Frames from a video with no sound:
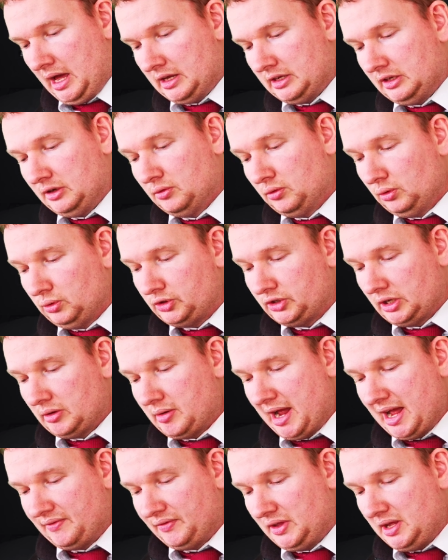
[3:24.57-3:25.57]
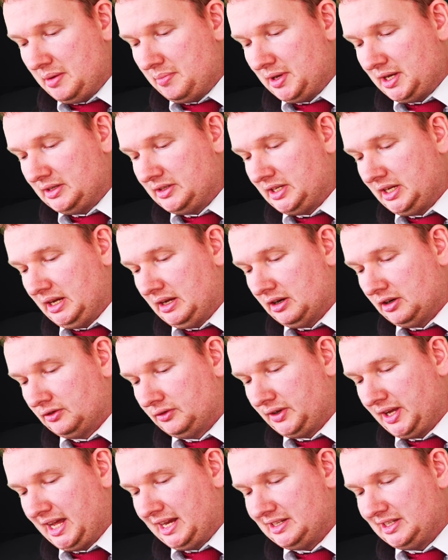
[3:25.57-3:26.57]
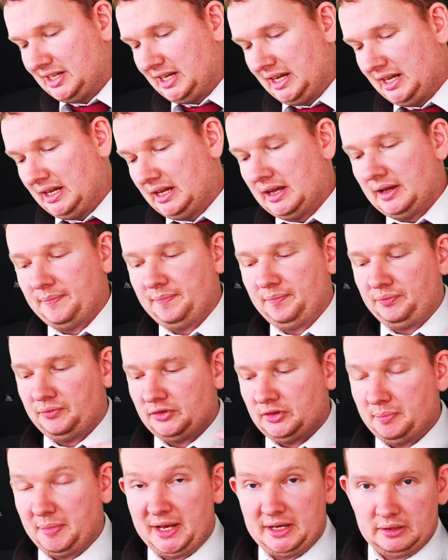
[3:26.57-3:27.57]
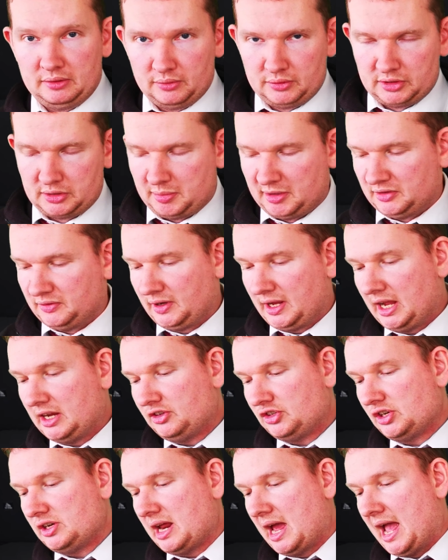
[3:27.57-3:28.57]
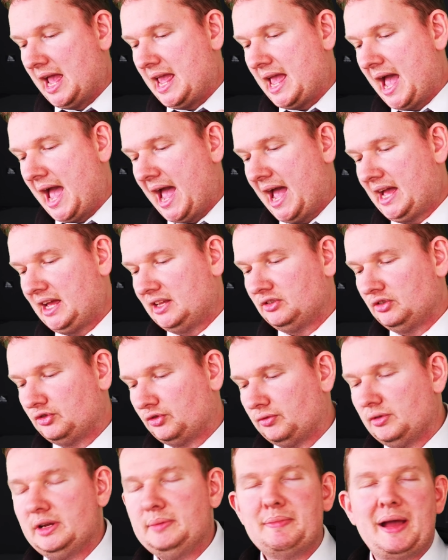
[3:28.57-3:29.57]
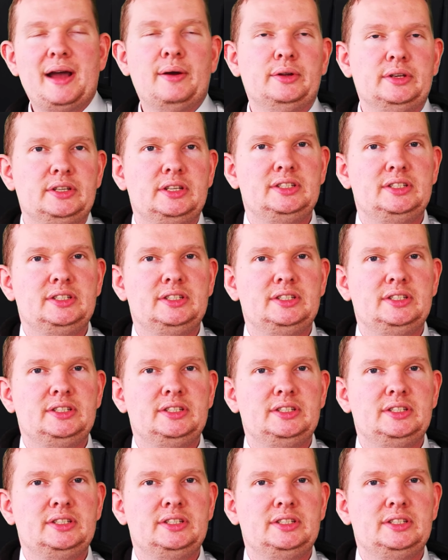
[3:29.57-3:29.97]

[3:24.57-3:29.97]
You will also have the ability of getting, depending on the specification, a hands-free powered